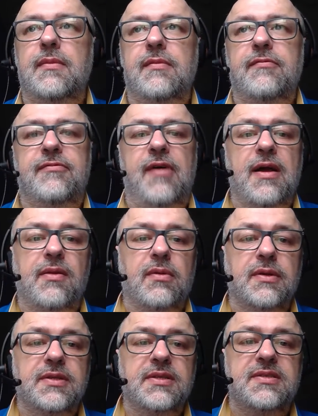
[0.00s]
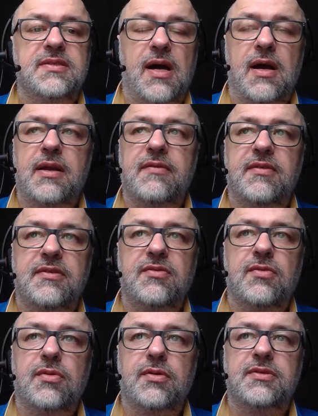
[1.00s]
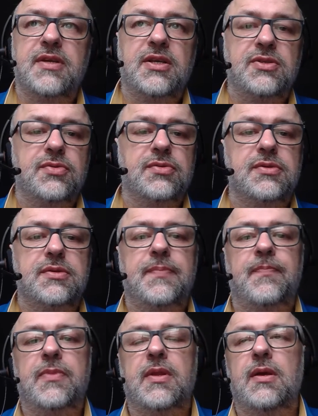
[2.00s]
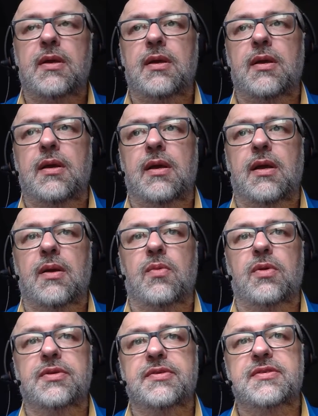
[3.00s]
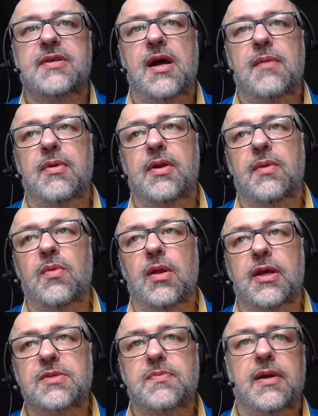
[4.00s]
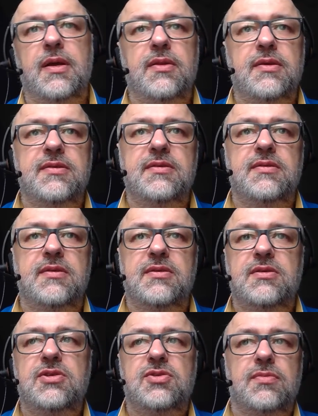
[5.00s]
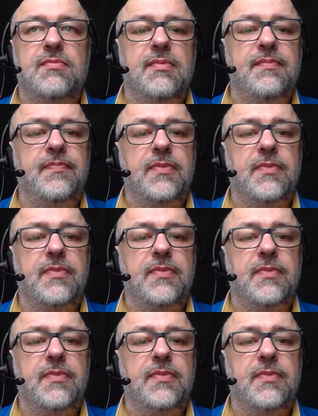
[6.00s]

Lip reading: finally decide. If there's no consensus, it will decide, but it will explain this decision.